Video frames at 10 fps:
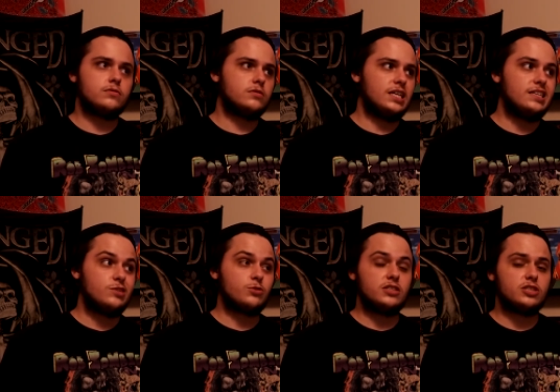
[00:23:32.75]
any
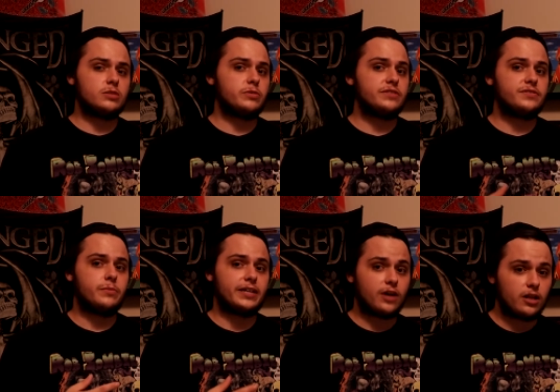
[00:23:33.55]
religious beliefs to
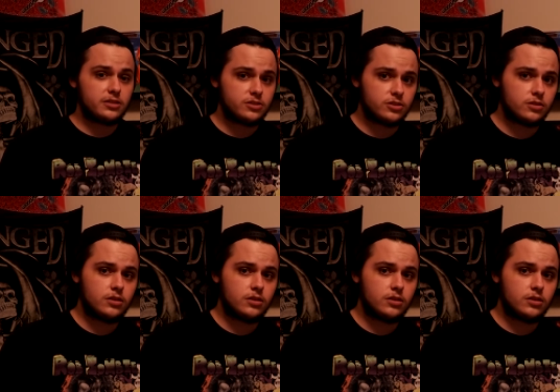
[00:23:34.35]
my knowledge,